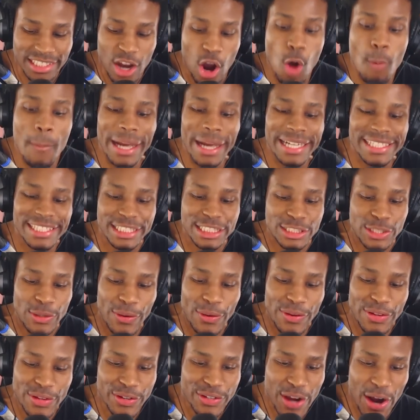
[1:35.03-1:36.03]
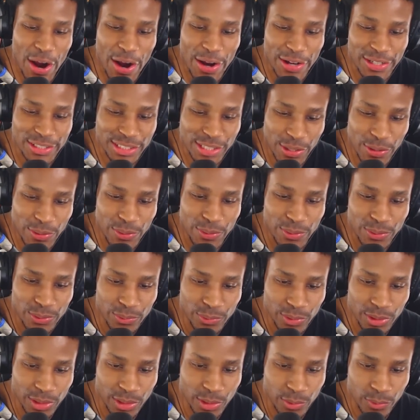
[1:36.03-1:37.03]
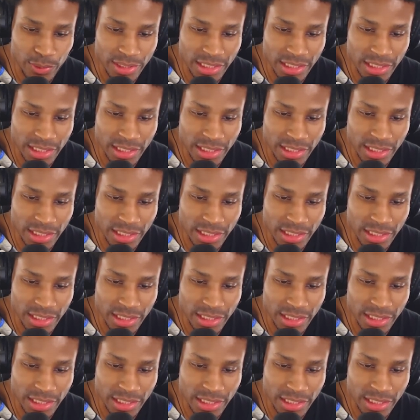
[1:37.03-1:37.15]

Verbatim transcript: I hope I destroy your cars, too. All the